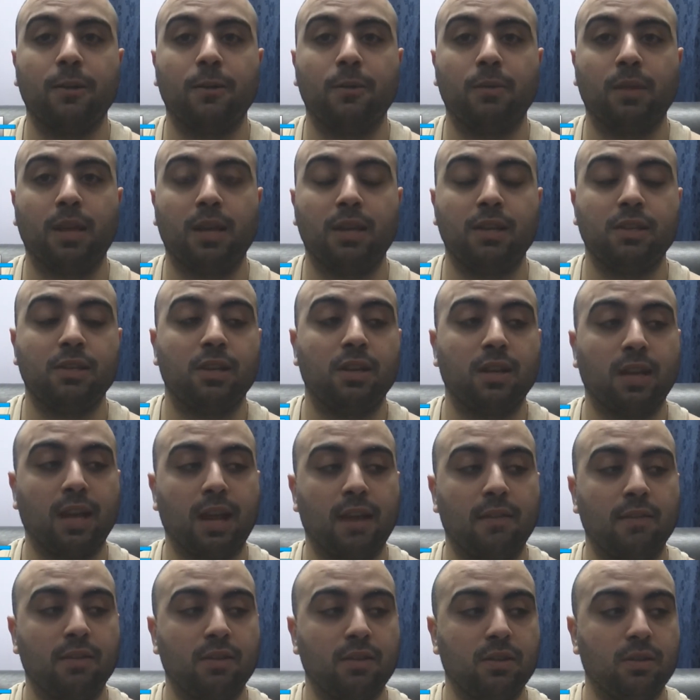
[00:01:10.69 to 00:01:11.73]
who then in turn
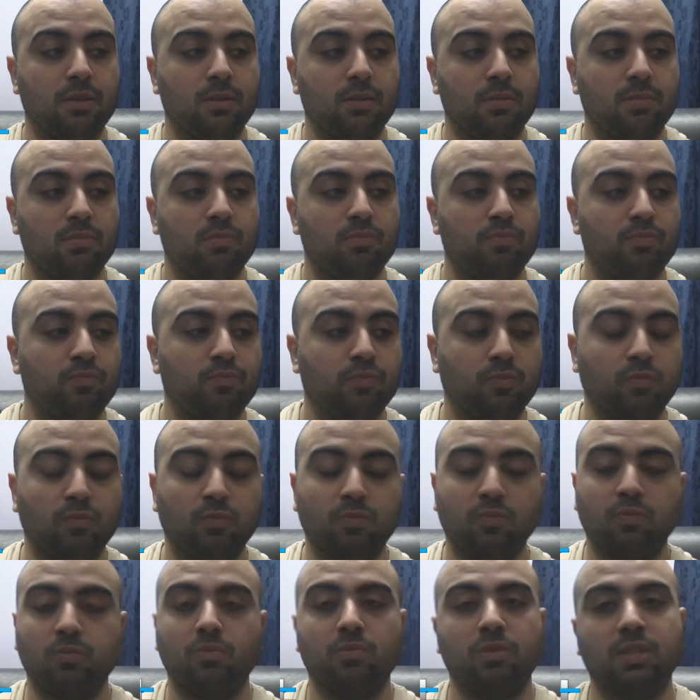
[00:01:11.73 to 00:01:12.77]
gave it to
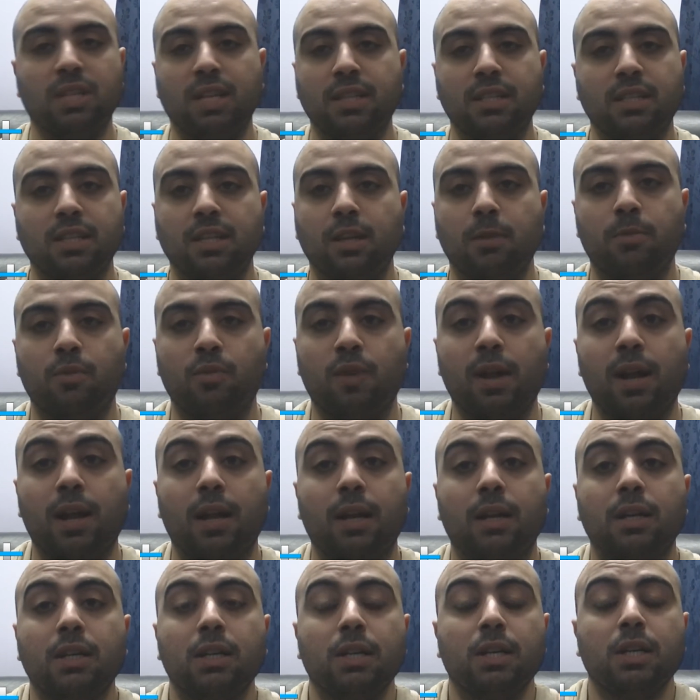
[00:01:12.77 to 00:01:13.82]
Santino
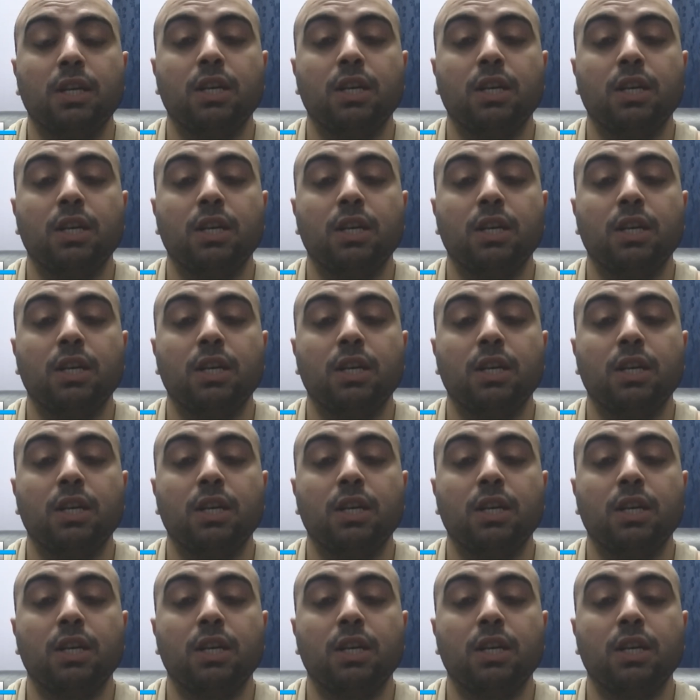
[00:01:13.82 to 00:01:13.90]
Marella,